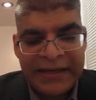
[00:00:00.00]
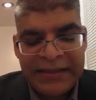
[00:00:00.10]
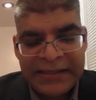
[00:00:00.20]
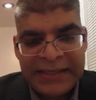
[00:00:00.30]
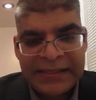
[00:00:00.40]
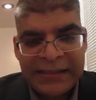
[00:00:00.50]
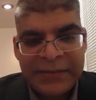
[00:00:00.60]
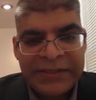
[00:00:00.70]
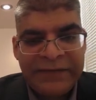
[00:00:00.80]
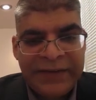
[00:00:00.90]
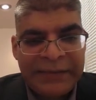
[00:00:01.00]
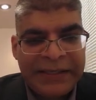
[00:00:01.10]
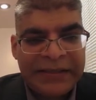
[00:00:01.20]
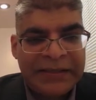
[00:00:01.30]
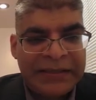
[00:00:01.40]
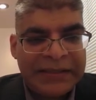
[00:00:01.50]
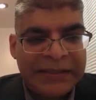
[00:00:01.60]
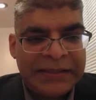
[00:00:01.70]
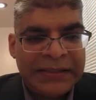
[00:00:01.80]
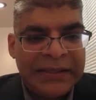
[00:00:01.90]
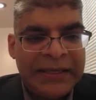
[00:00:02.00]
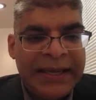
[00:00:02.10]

In this case, it was a Fitbit Alta,